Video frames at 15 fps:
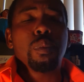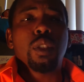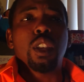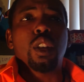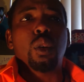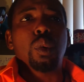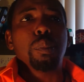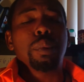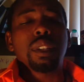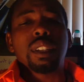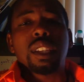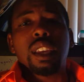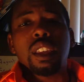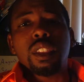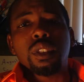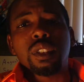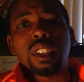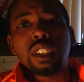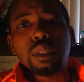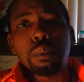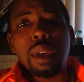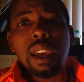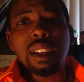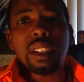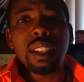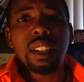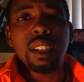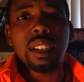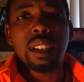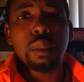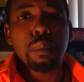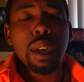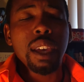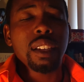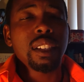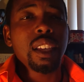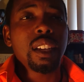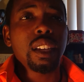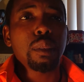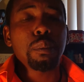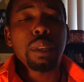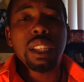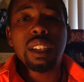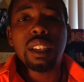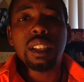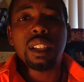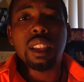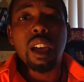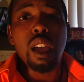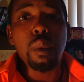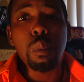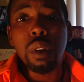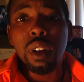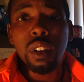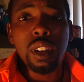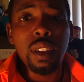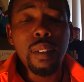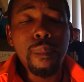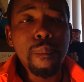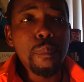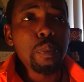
We put together this magnetic media library